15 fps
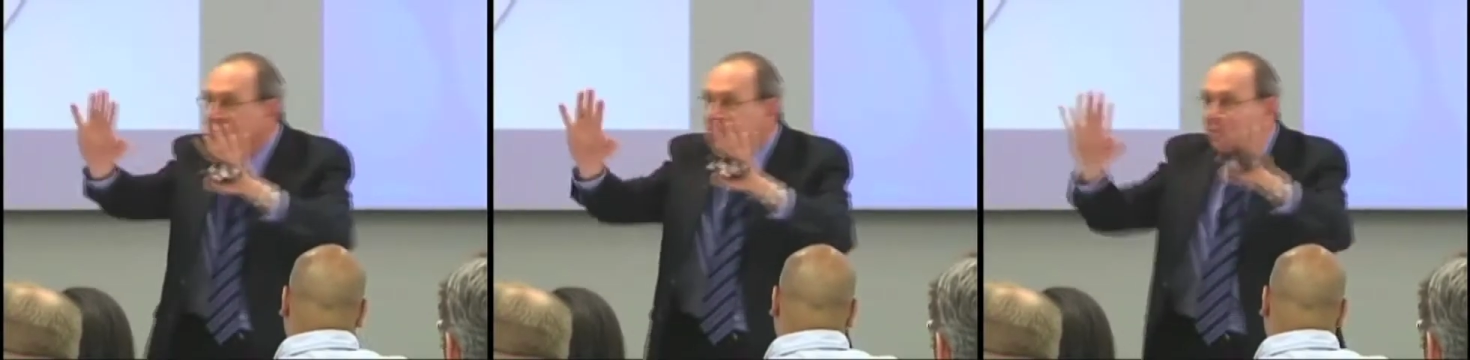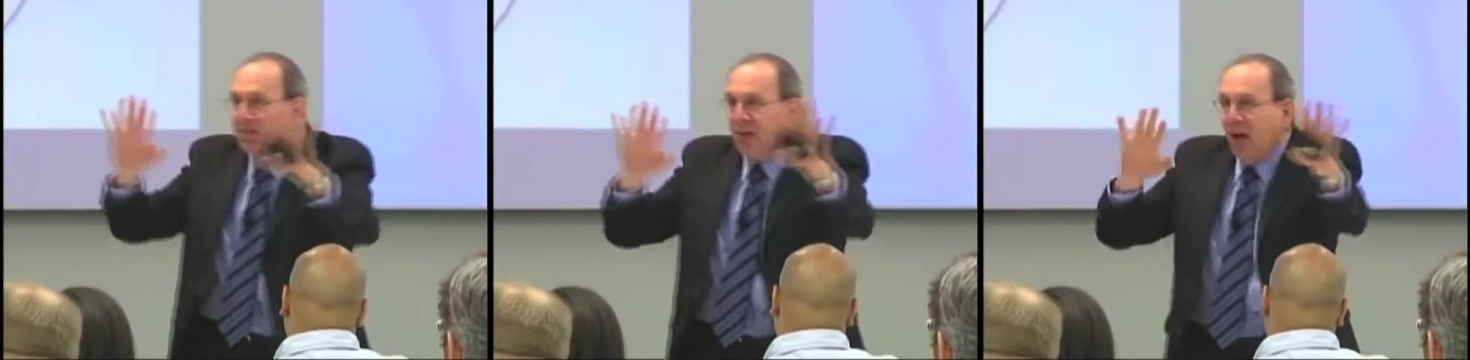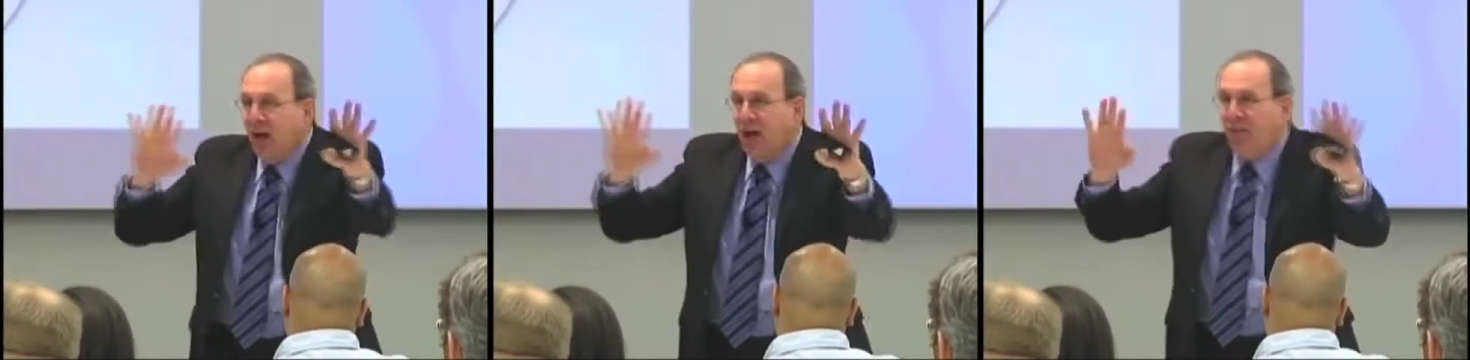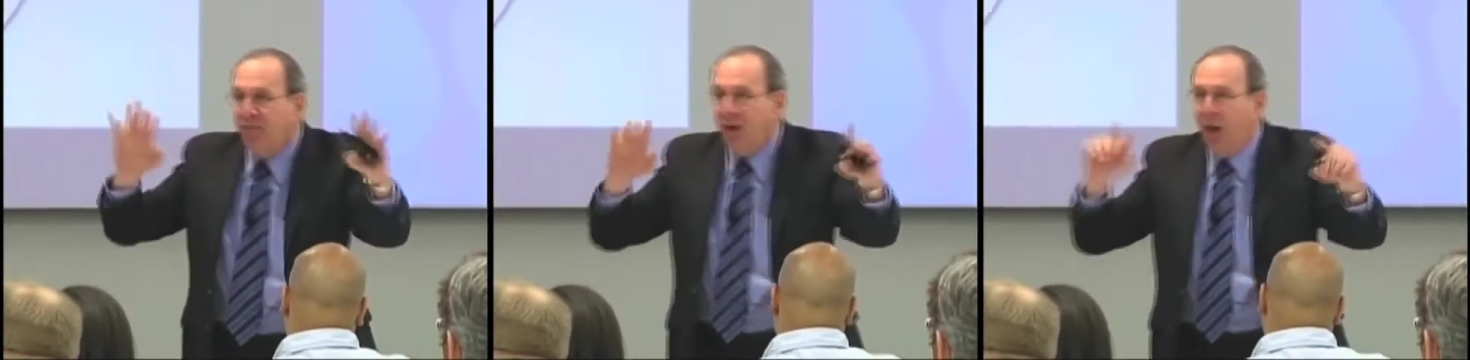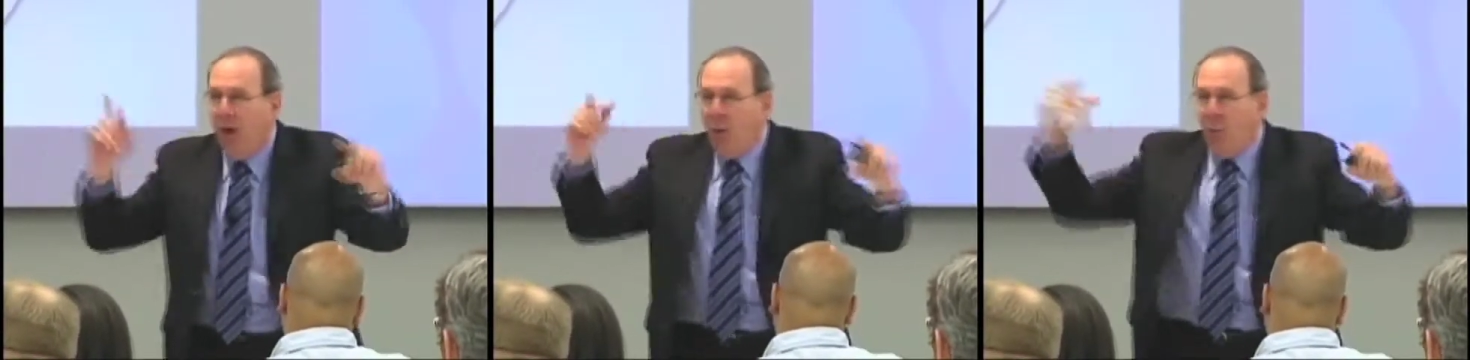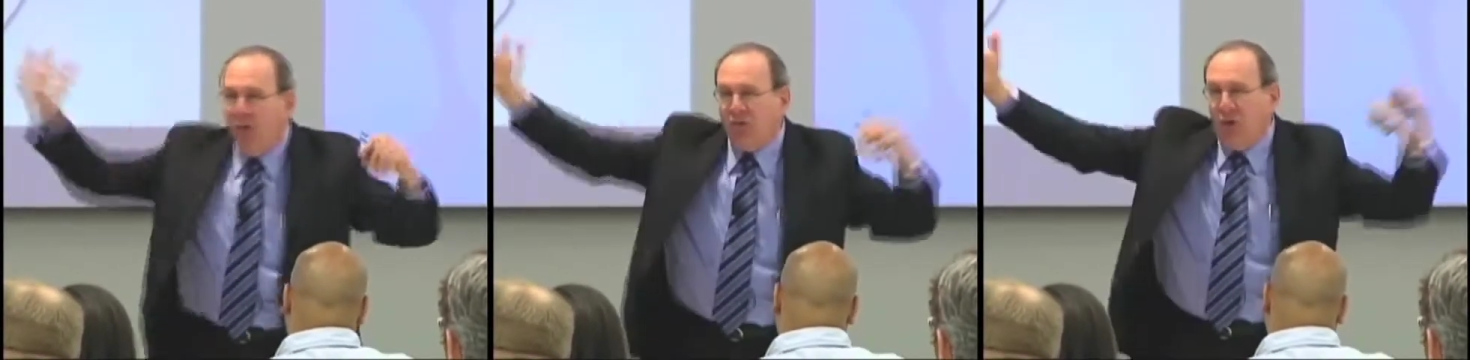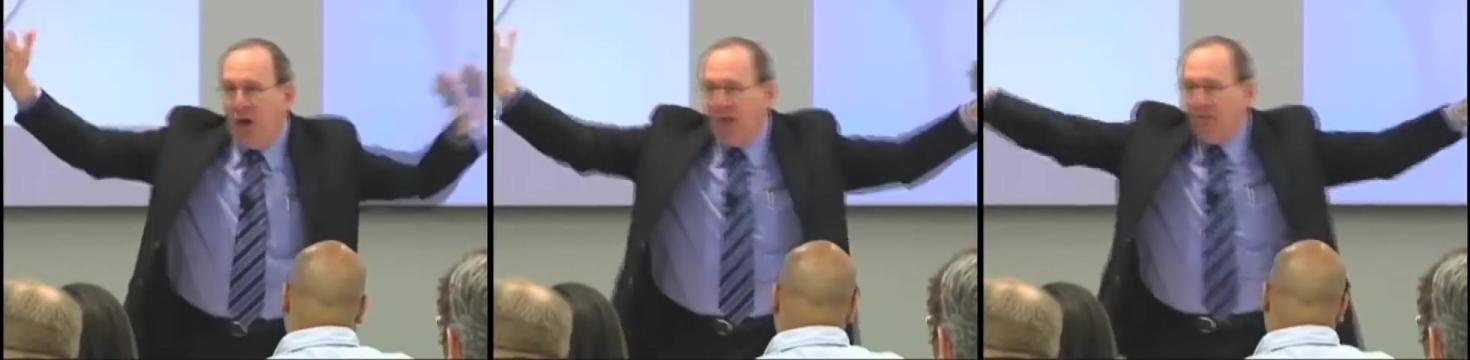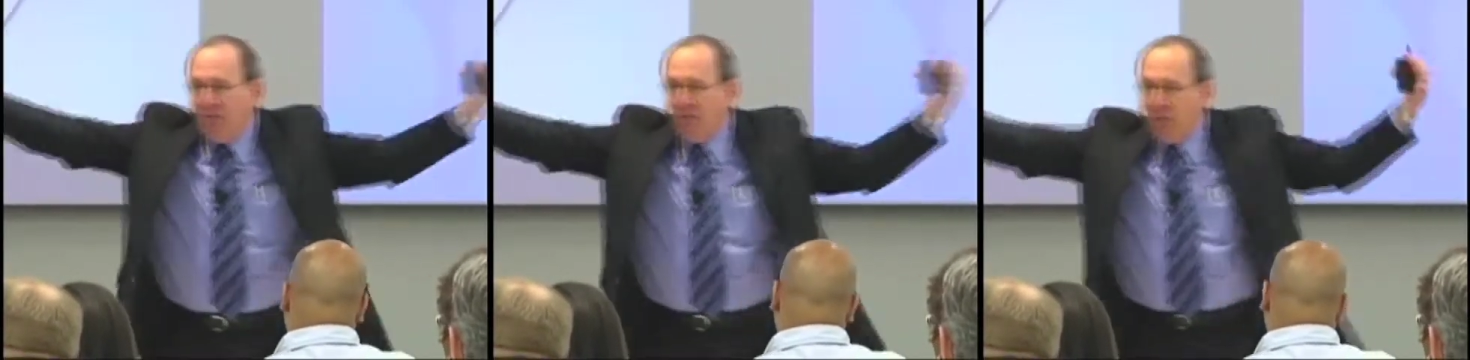stuff and what's
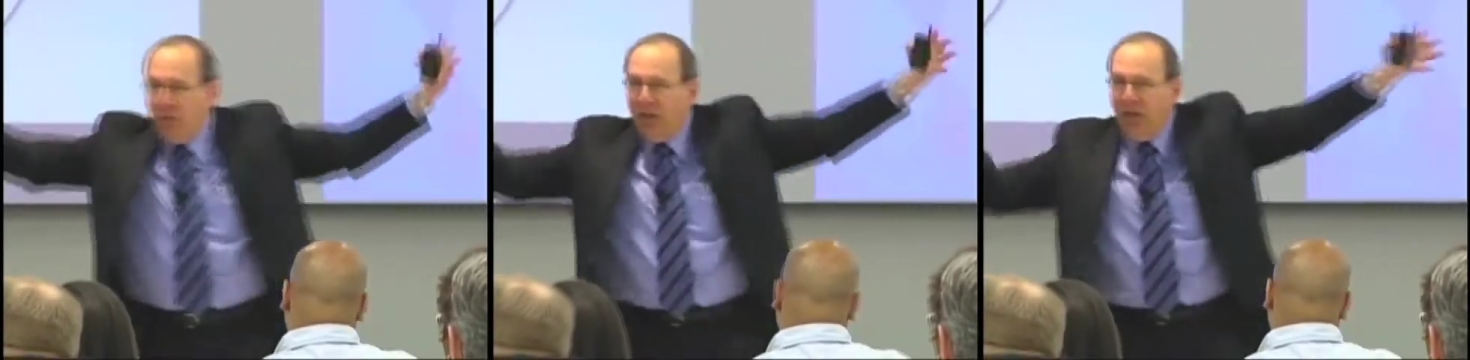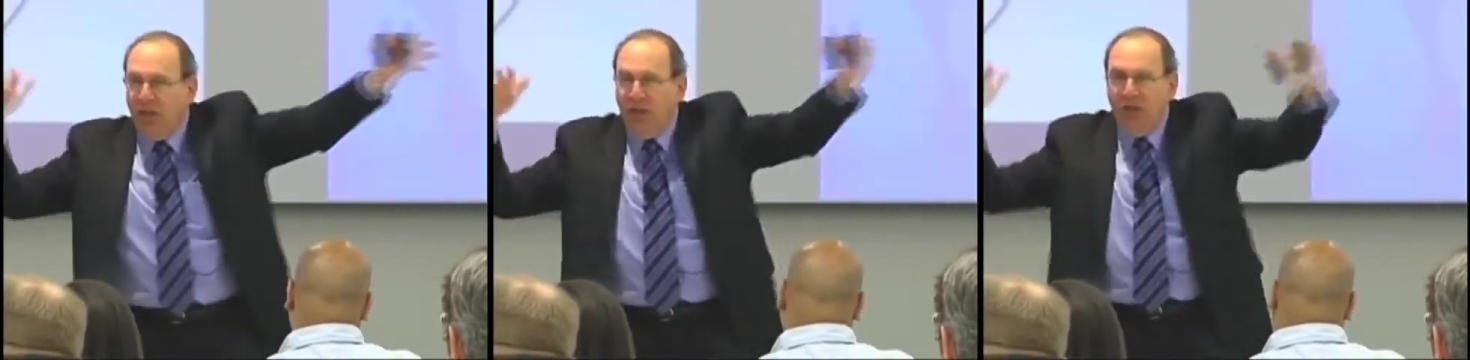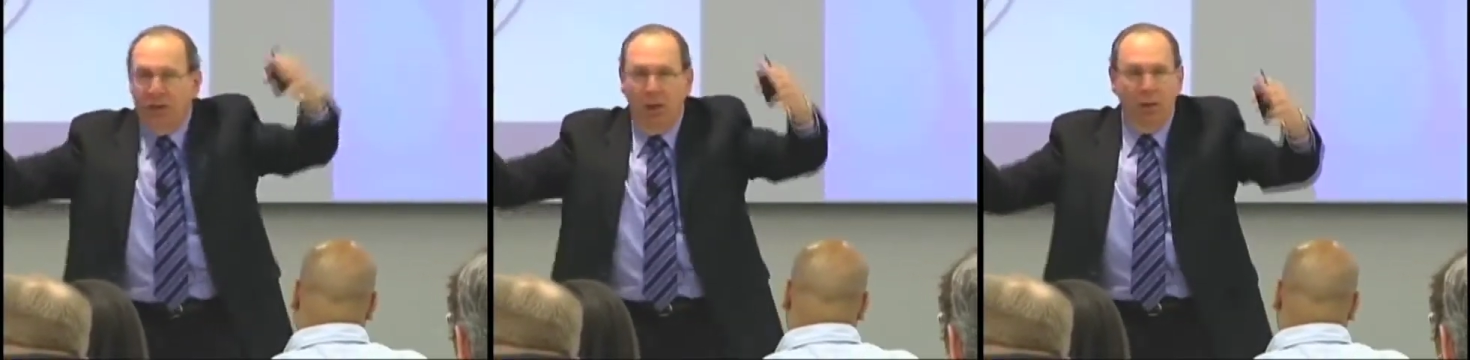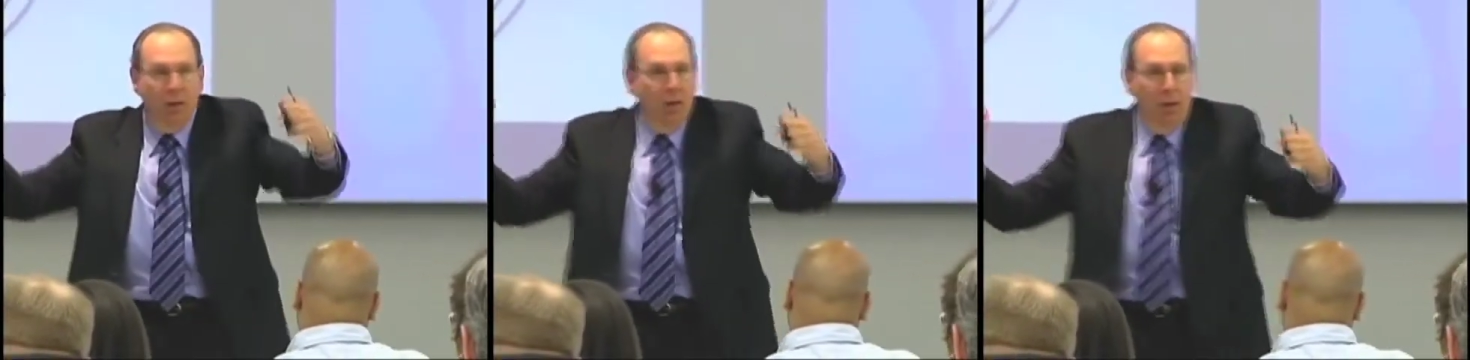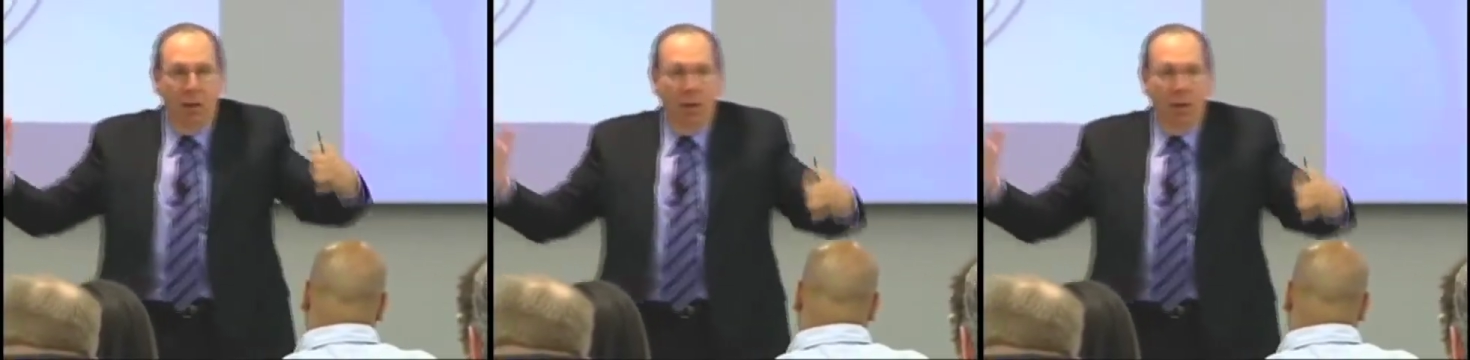off screen and all.